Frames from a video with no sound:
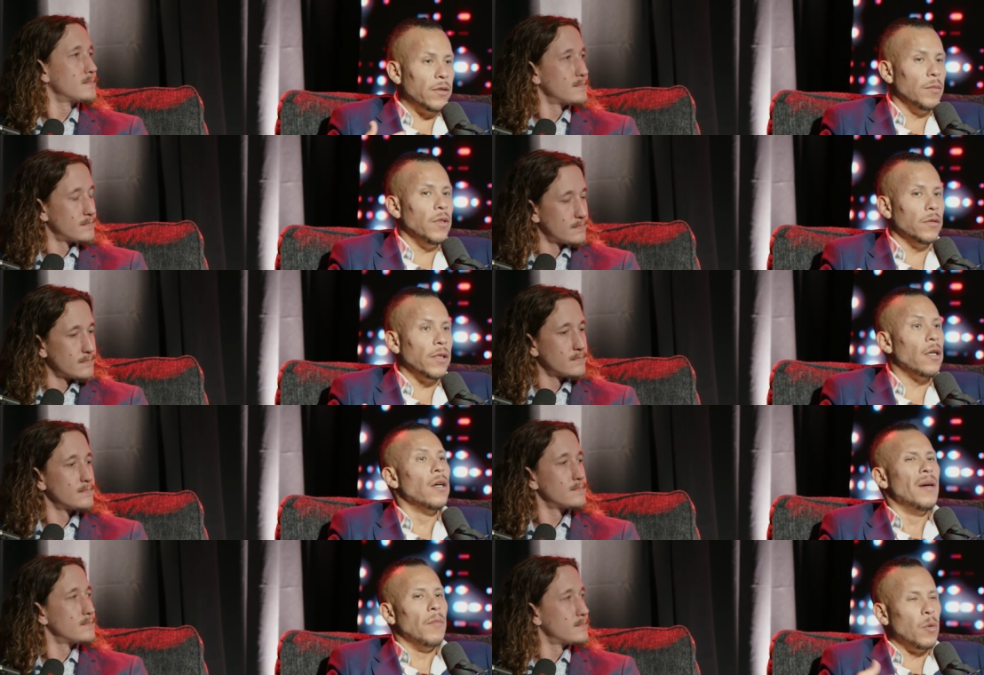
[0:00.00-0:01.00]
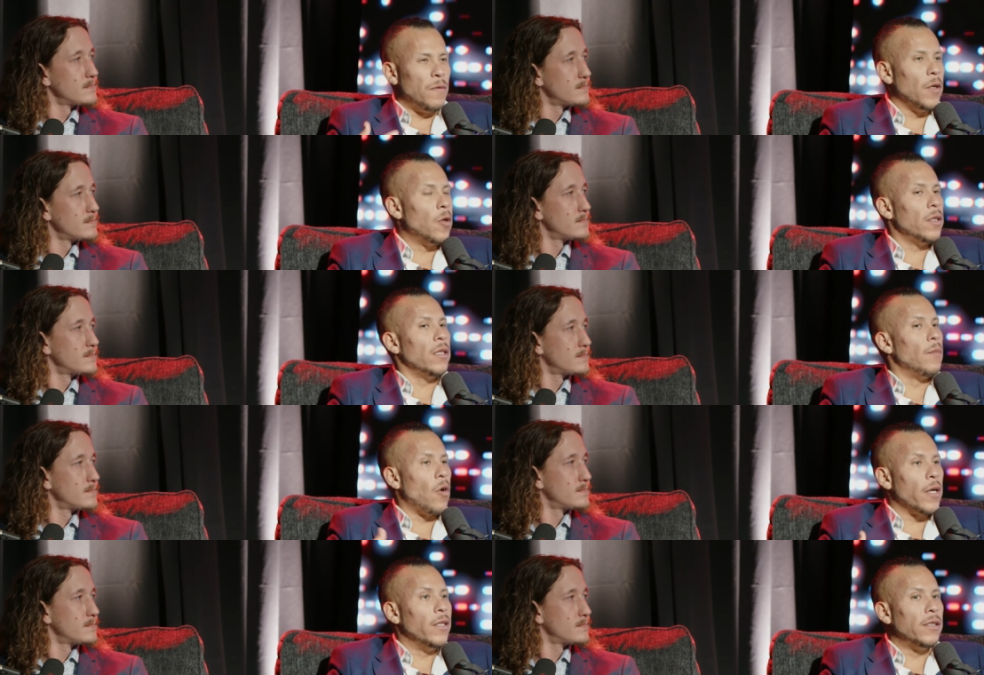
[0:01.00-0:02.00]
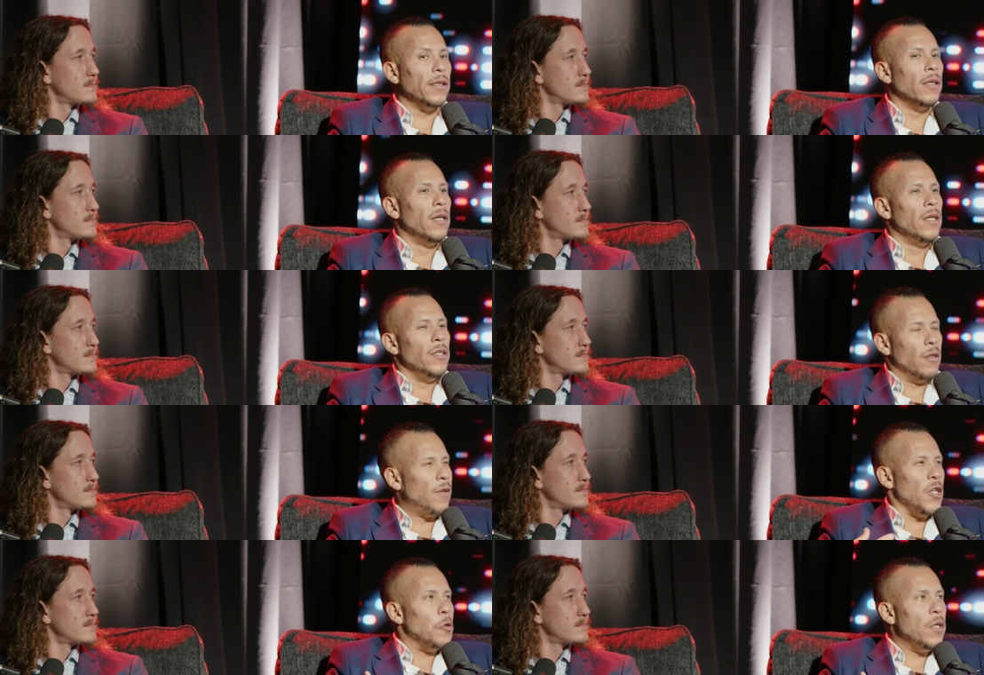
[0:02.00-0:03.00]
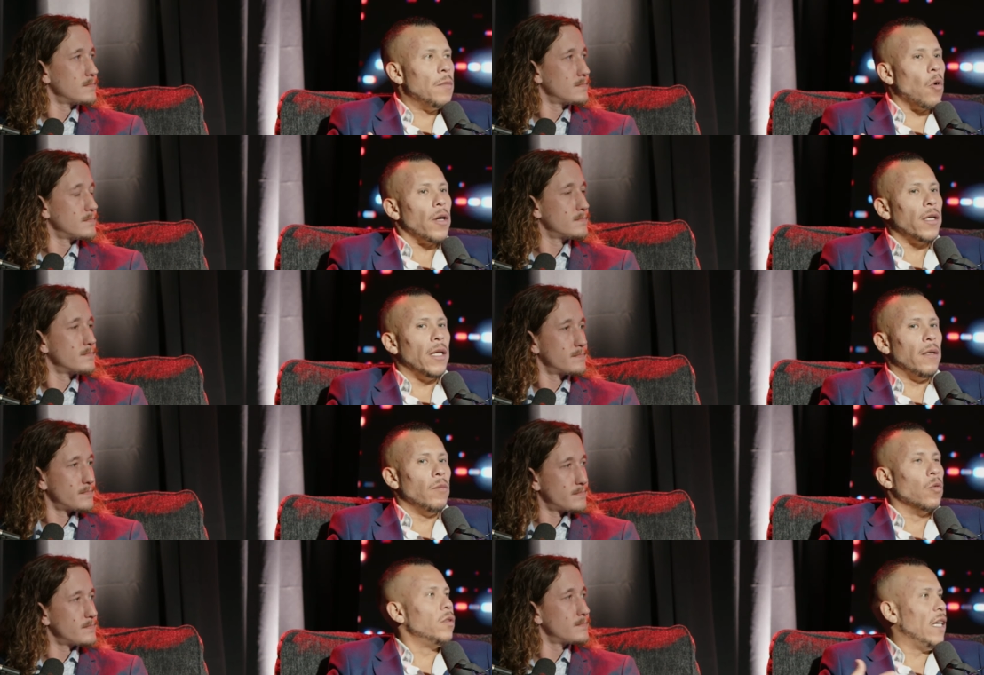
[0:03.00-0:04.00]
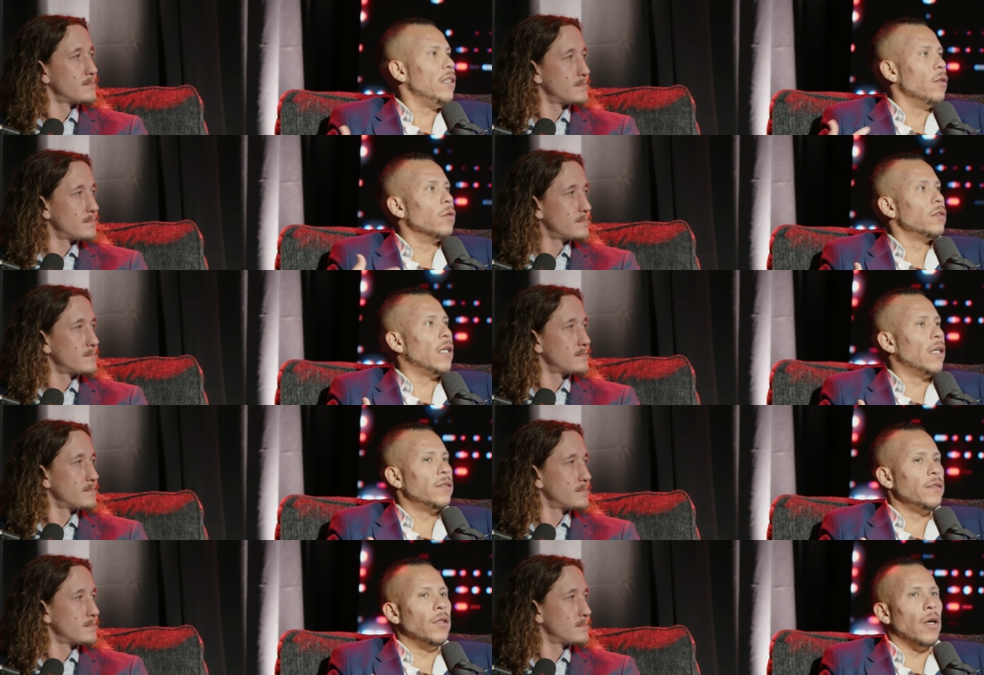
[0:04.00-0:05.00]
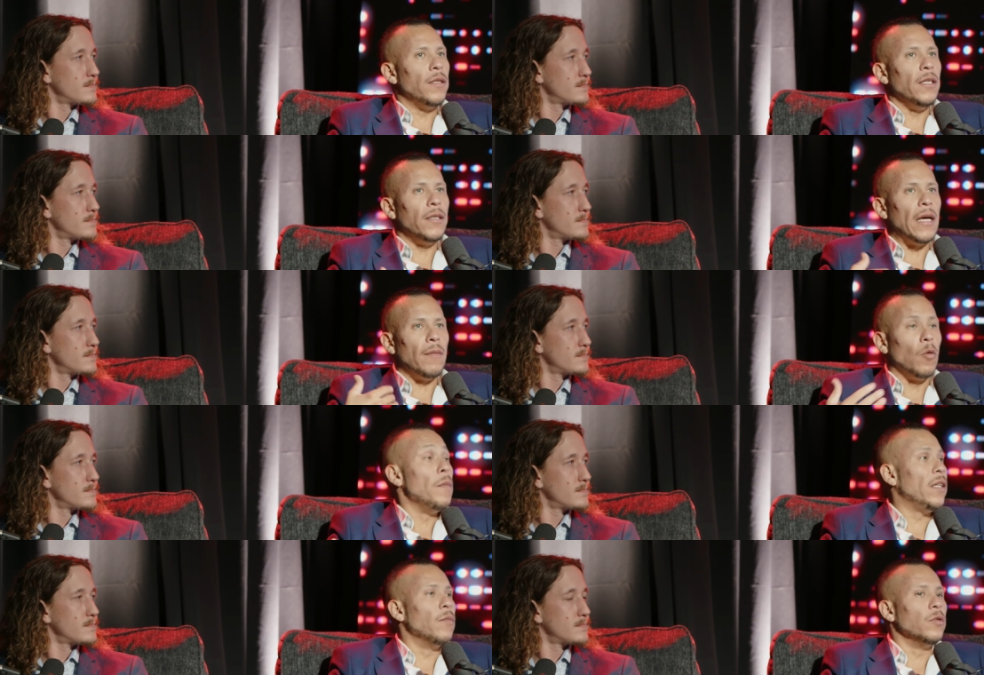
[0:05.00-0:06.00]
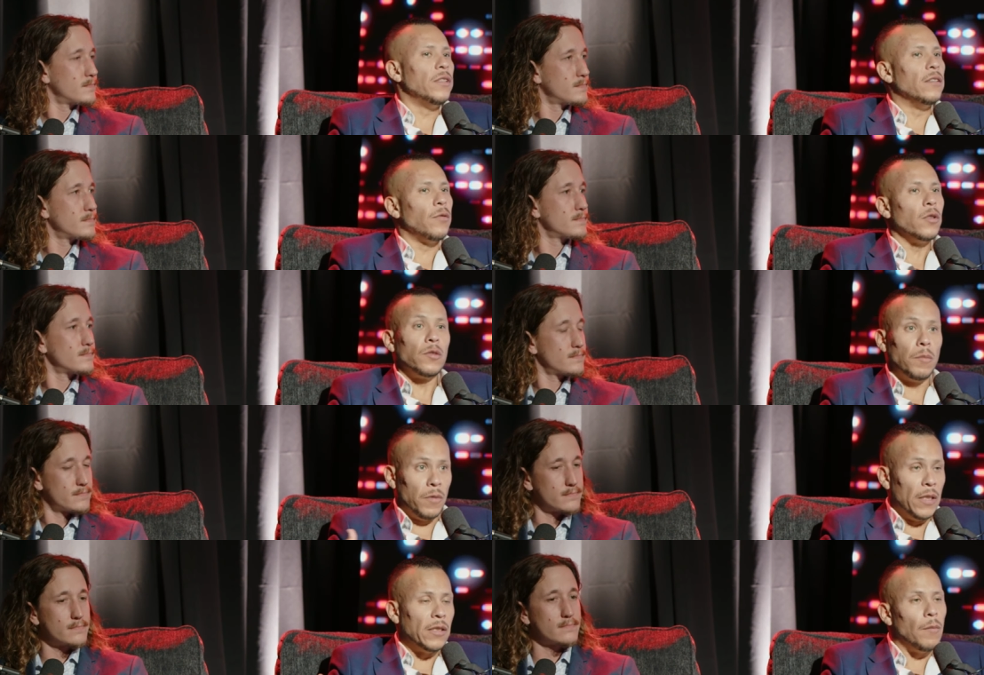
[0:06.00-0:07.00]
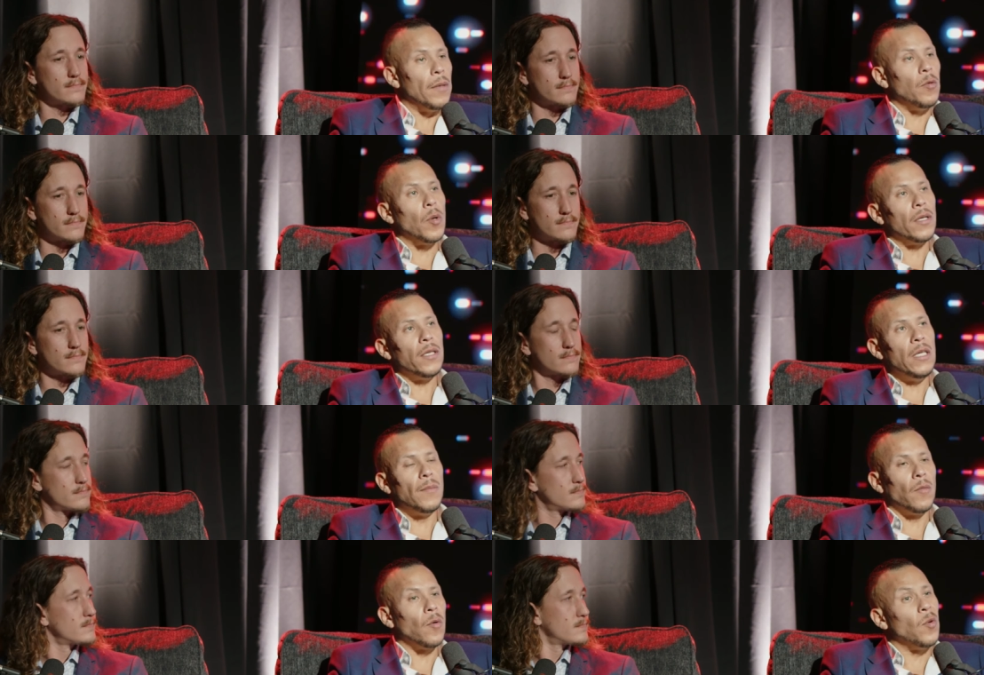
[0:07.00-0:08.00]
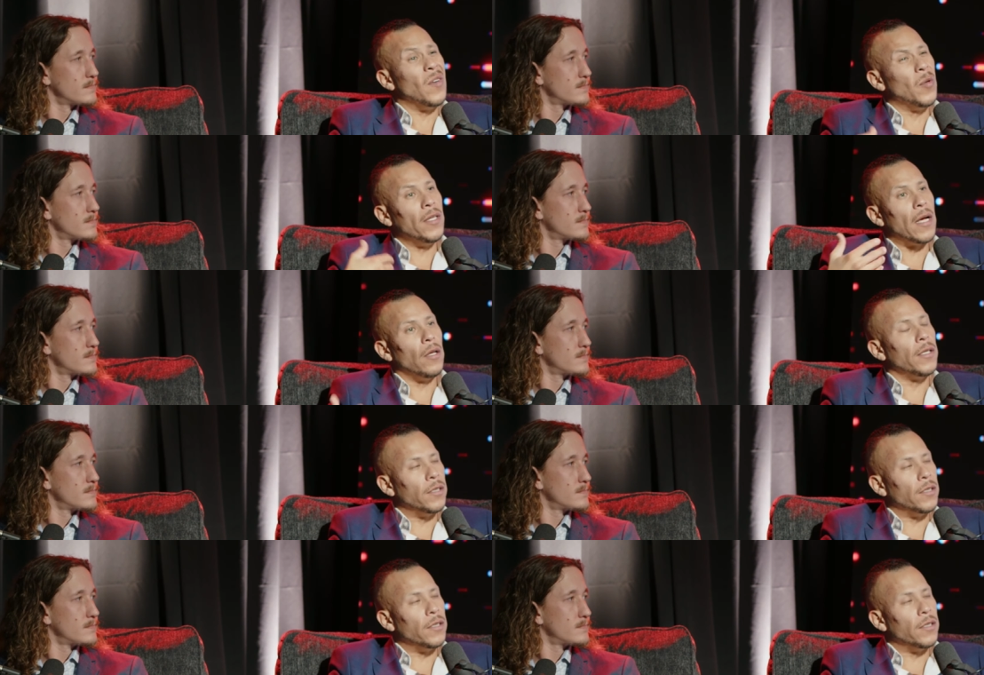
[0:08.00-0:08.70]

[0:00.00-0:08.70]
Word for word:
Speaker 1: some deals there. But we figured that the market's a, a very unique market, and we'll take deals as you know I think that will make the most sense for us, or things that maybe we want to keep, but we're really not looking to